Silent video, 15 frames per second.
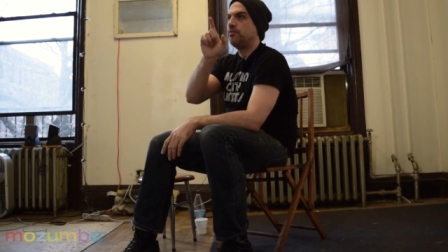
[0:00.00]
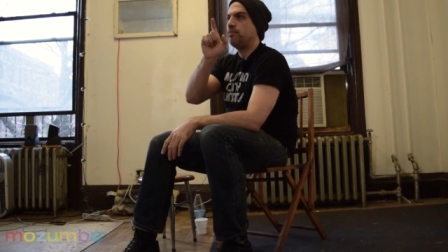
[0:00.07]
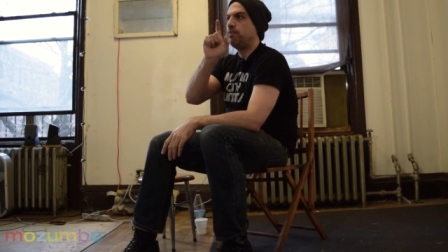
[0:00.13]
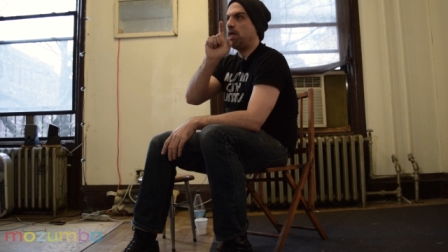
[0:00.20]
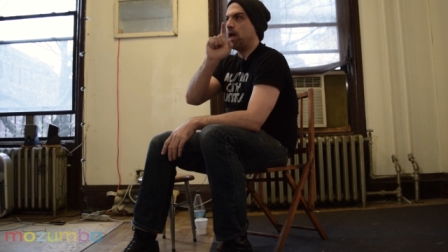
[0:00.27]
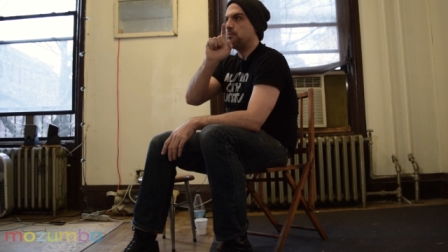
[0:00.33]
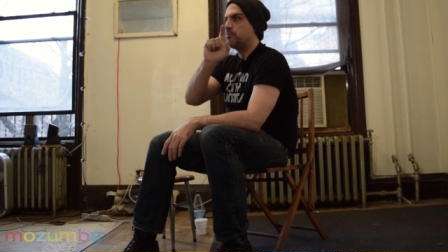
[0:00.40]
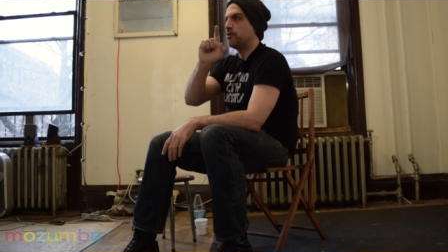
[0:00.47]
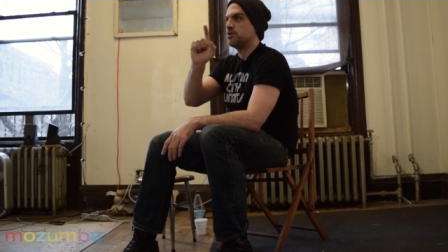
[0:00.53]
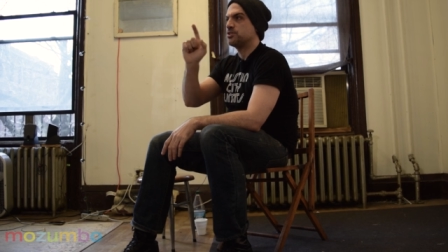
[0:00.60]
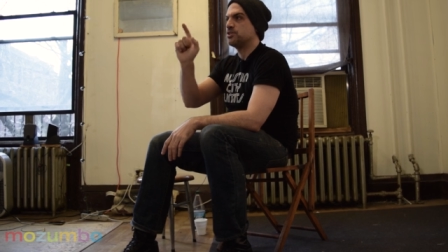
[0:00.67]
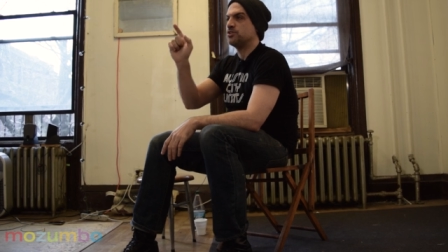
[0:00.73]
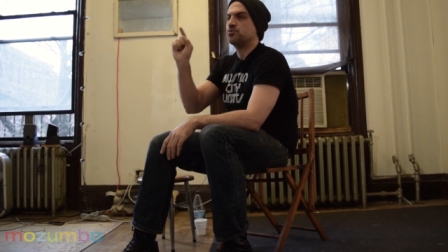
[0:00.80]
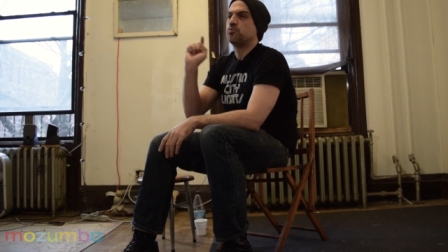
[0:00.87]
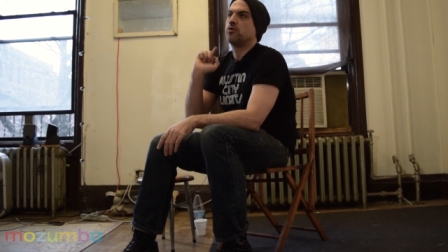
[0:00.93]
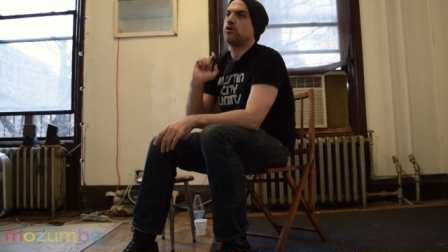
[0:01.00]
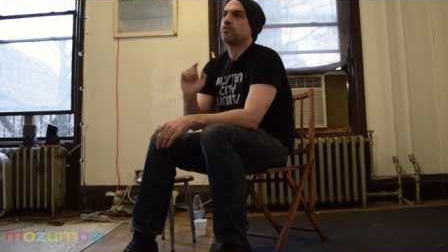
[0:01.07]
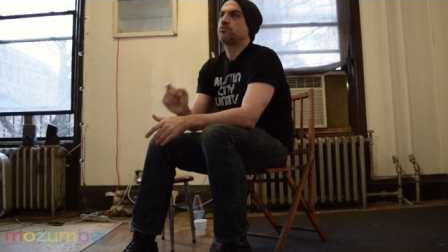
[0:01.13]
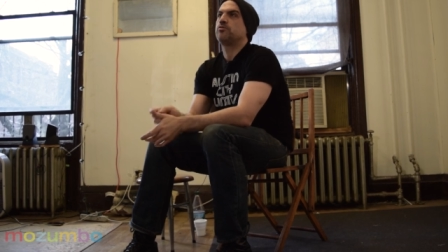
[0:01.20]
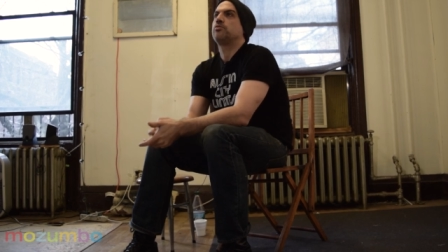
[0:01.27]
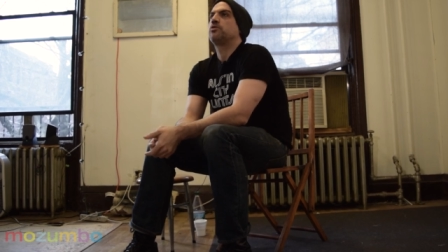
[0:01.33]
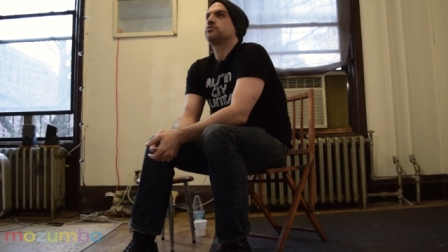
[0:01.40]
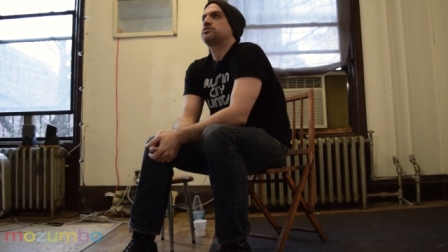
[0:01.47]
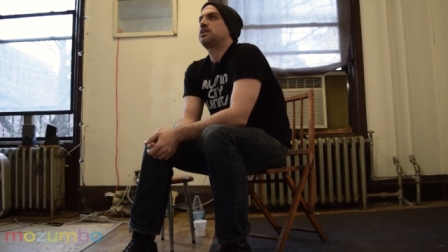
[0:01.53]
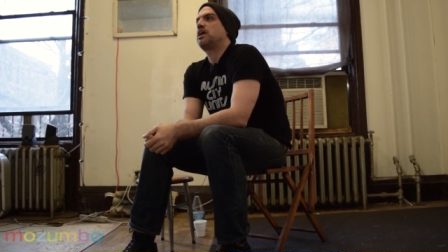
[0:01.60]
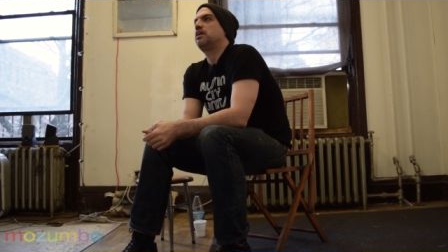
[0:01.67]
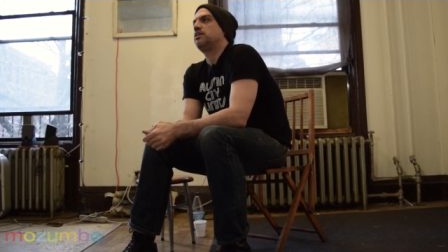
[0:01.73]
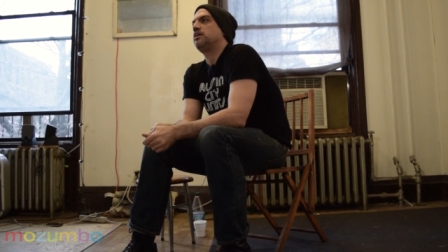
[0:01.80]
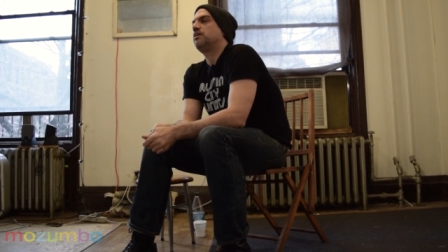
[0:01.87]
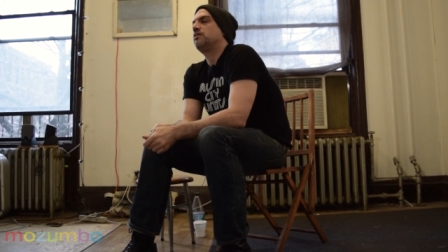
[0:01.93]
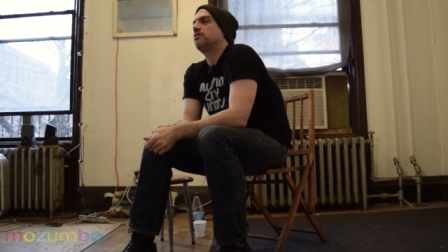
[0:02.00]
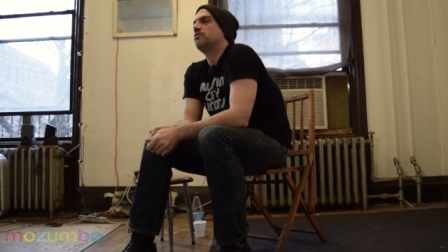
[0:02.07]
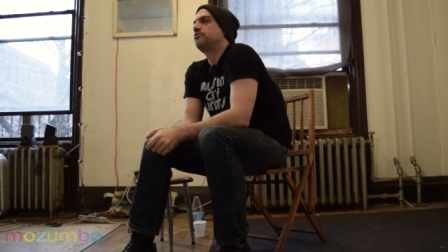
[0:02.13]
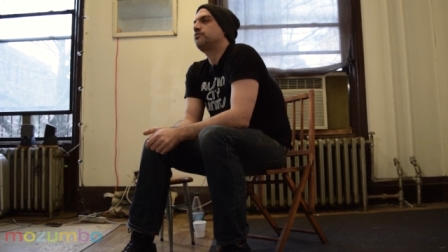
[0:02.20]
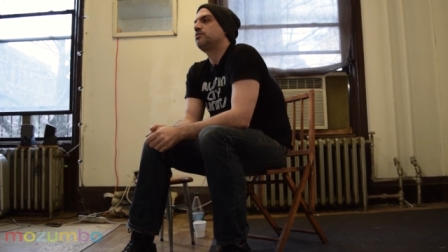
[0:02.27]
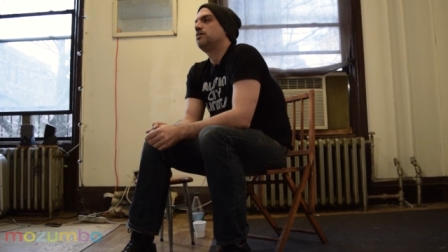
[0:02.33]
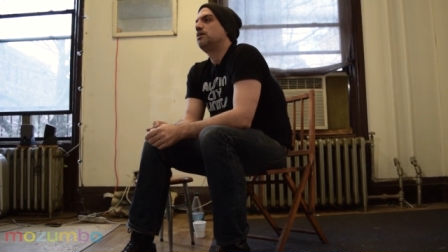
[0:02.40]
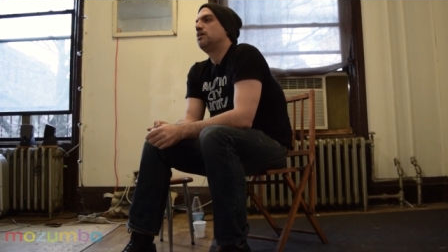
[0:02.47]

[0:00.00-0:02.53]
that person's work through those 10 years,